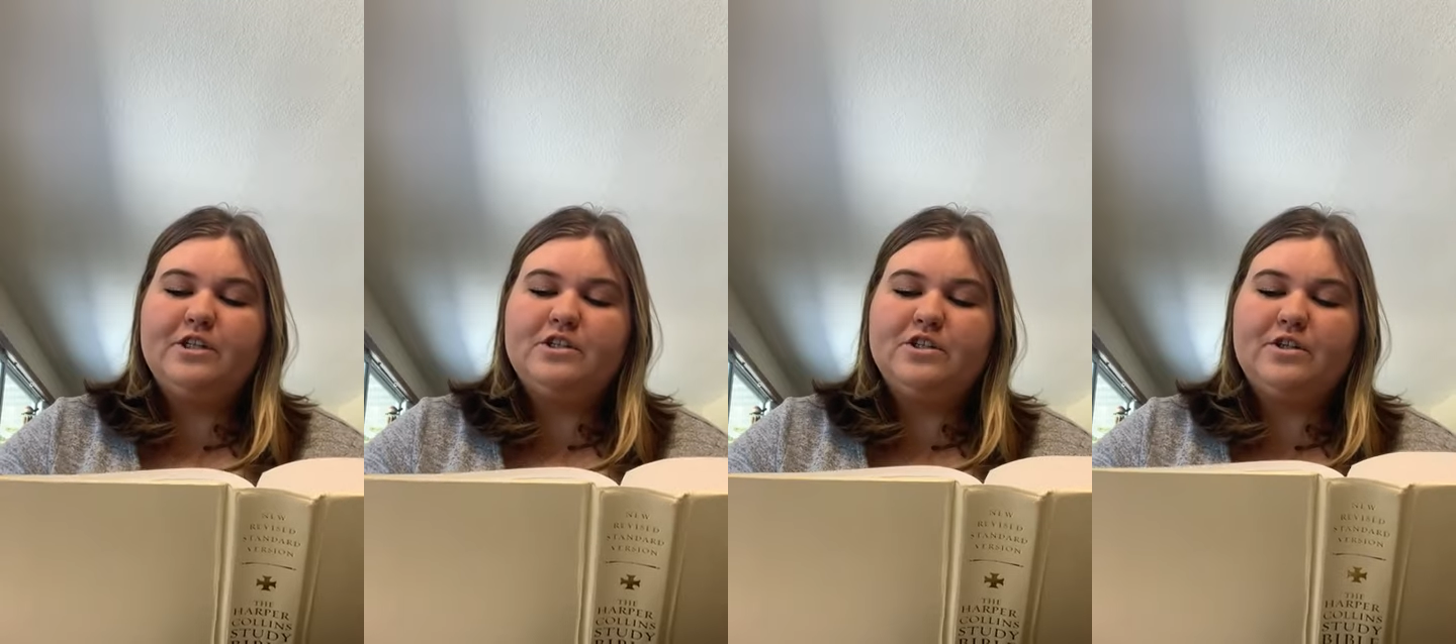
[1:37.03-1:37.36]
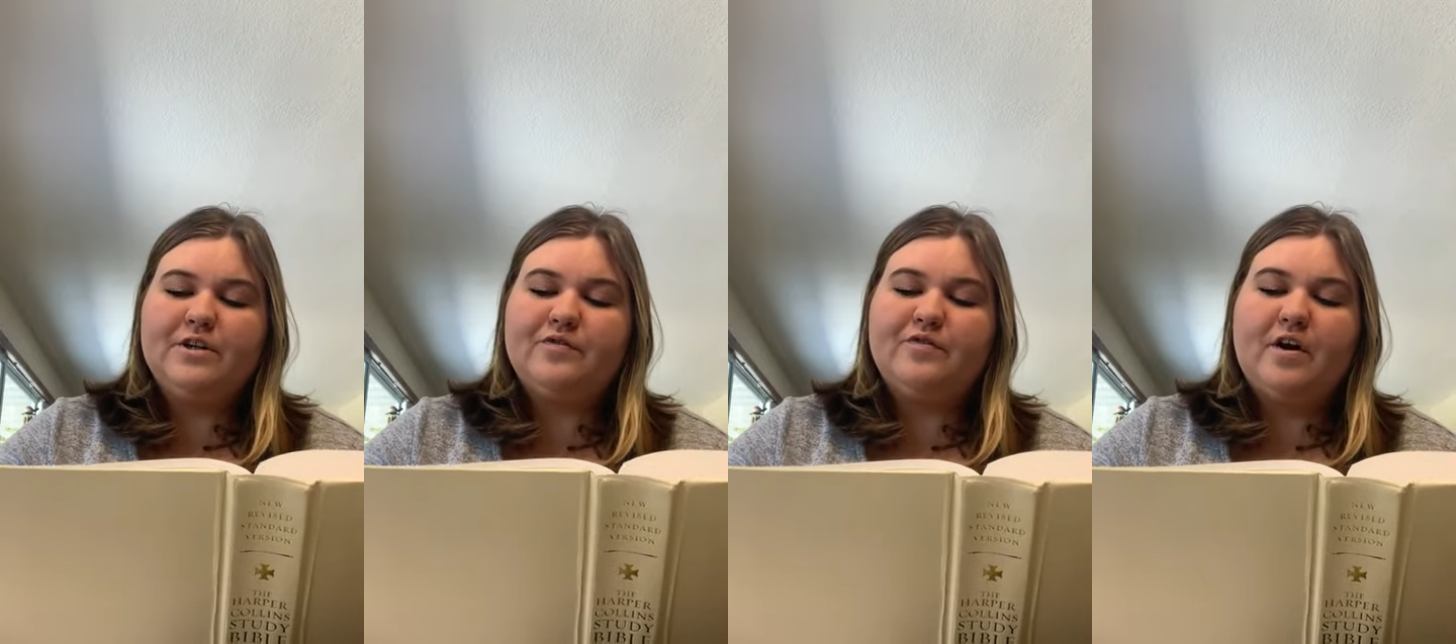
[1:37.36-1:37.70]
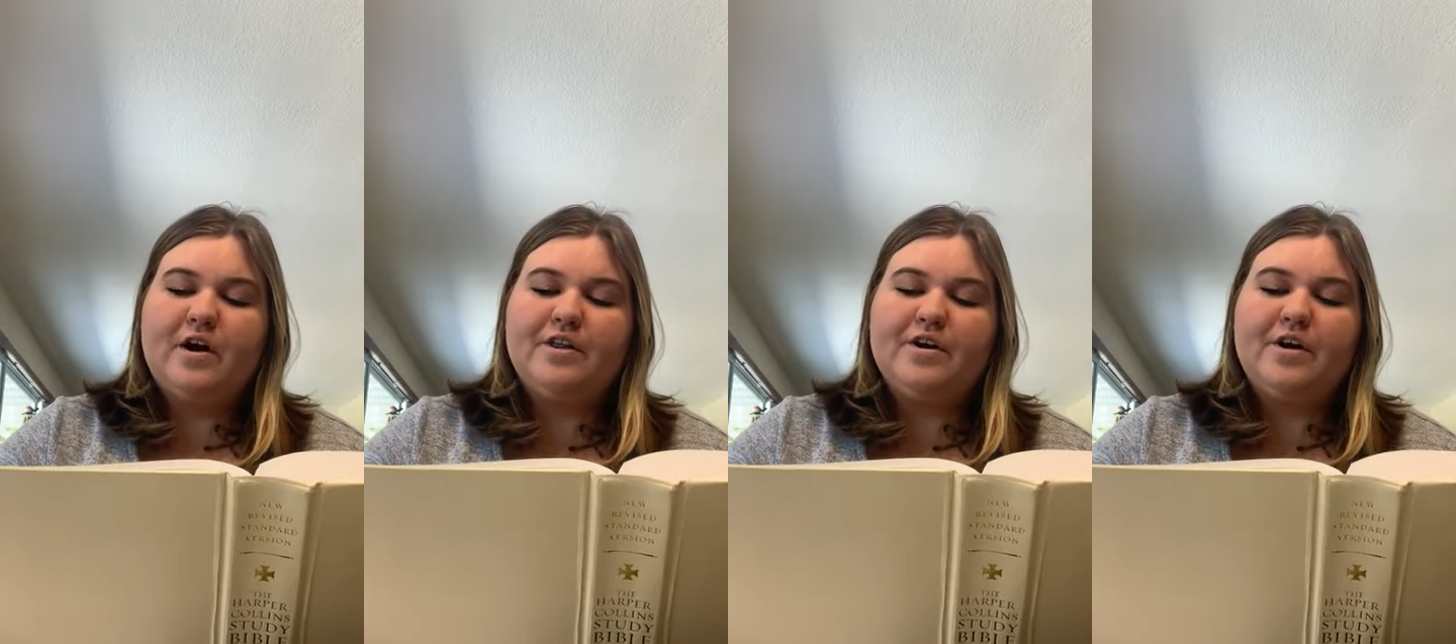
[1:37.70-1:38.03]
to your
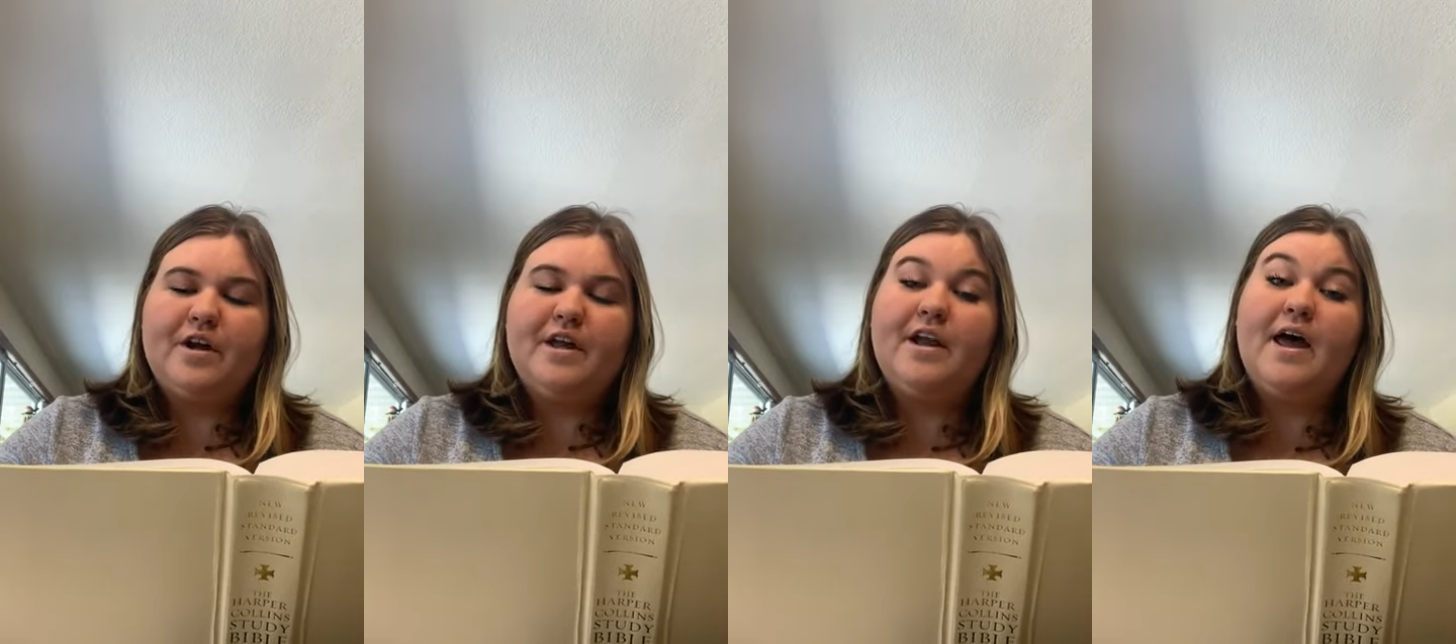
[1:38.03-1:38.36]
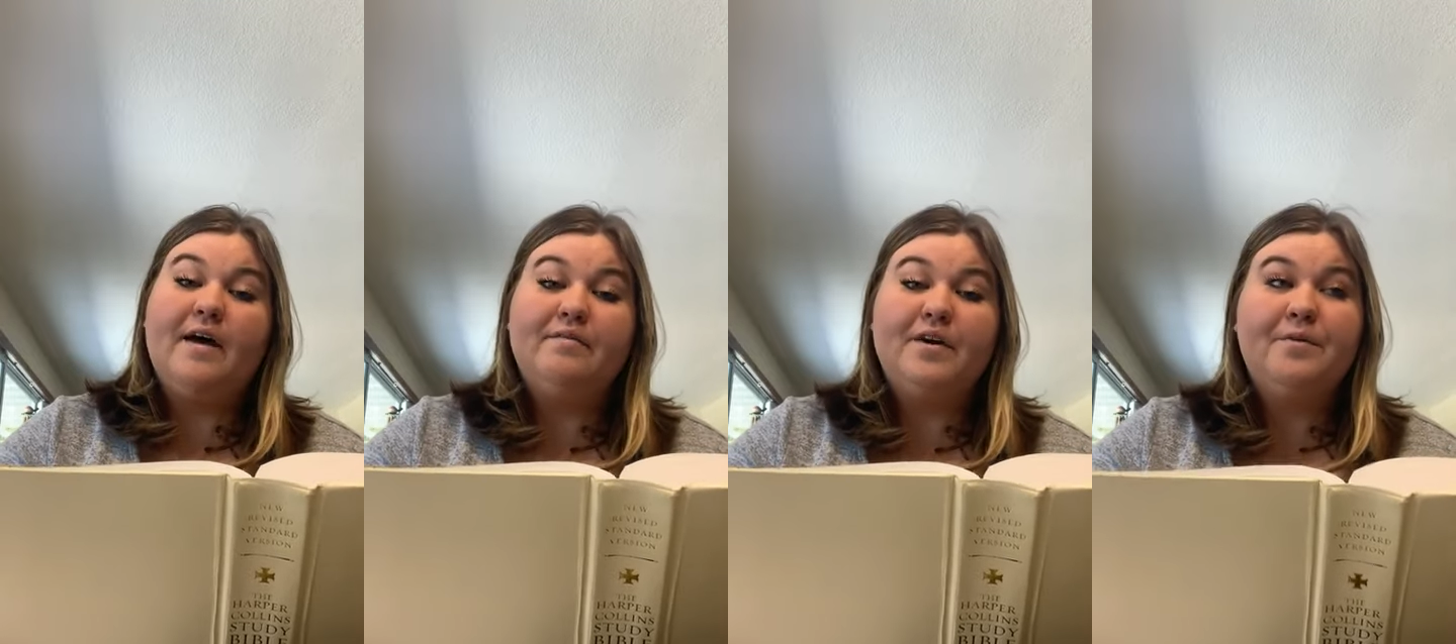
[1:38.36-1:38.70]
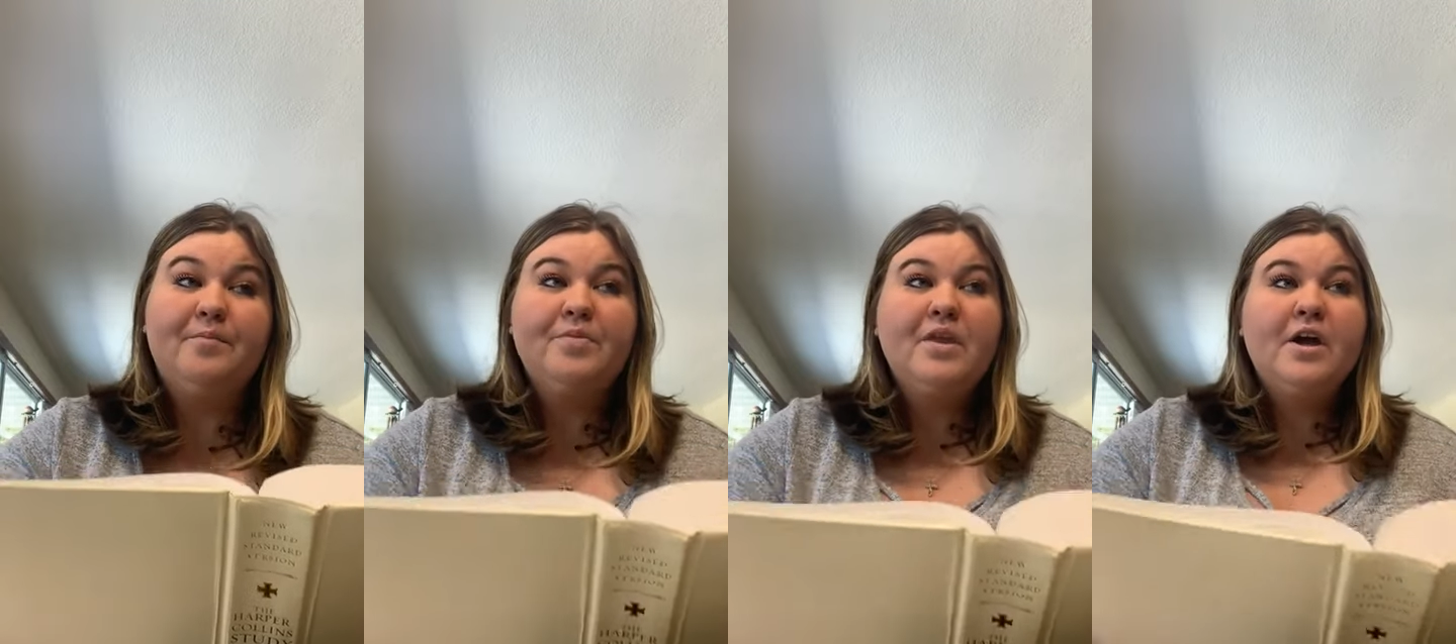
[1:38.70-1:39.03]
Father in heaven.